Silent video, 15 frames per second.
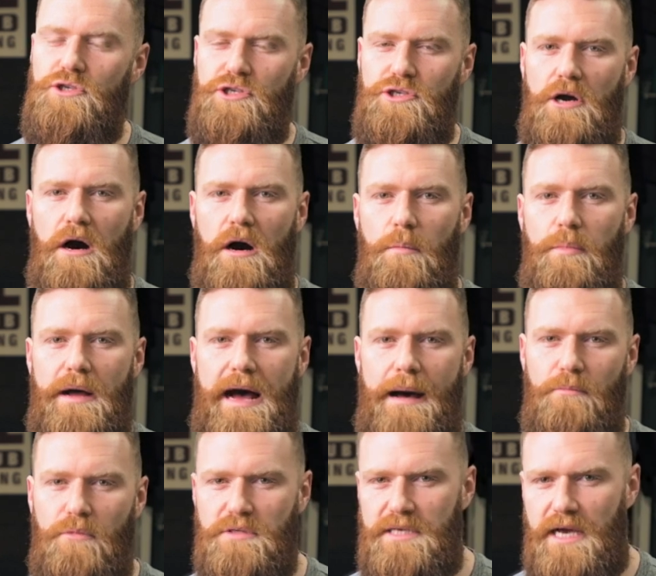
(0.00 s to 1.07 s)
sharp
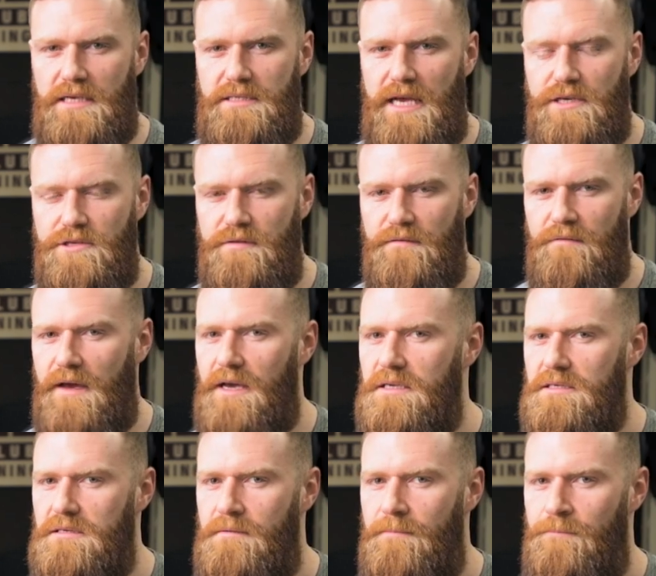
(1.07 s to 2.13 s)
amortization
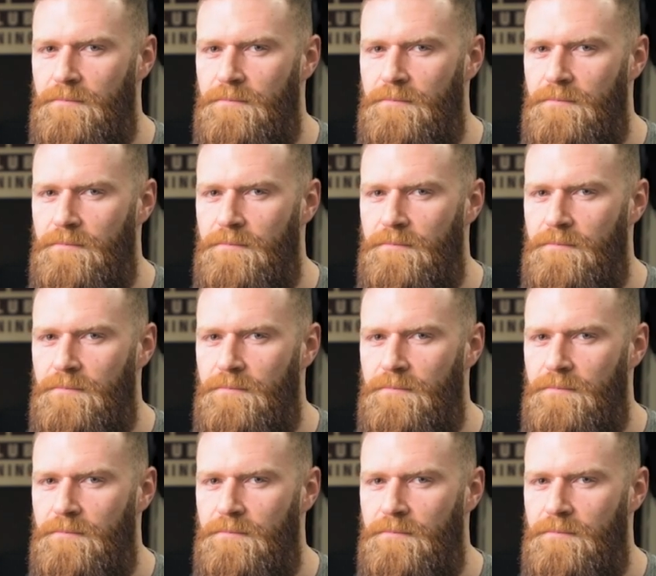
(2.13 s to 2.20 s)
phase.